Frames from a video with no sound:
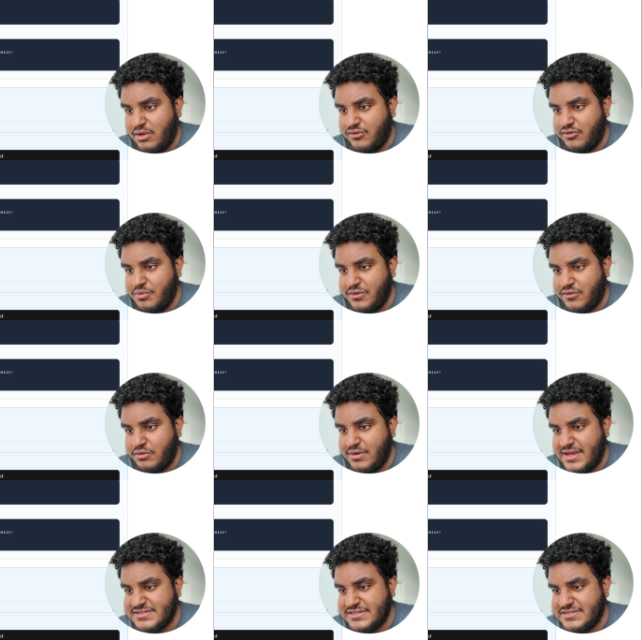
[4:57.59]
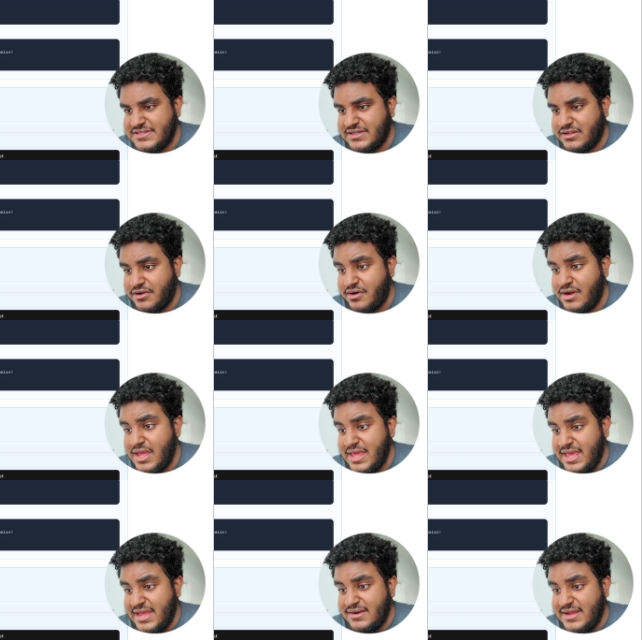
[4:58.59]
I'll zoom in so you guys can see clearer.
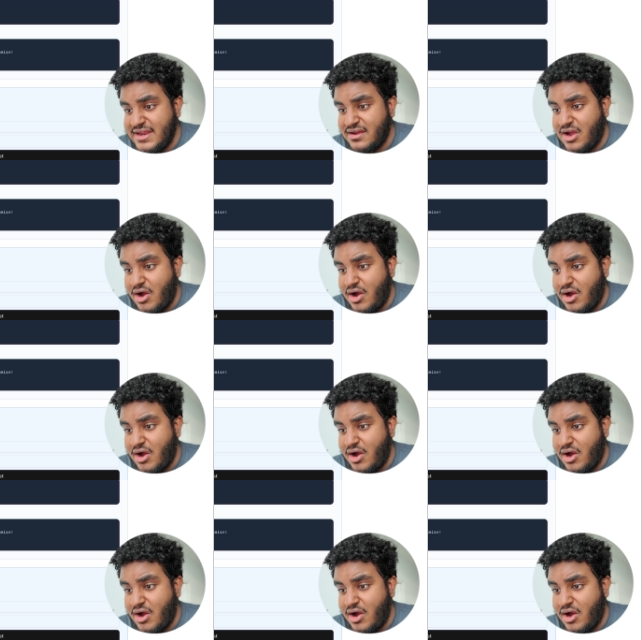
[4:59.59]
In data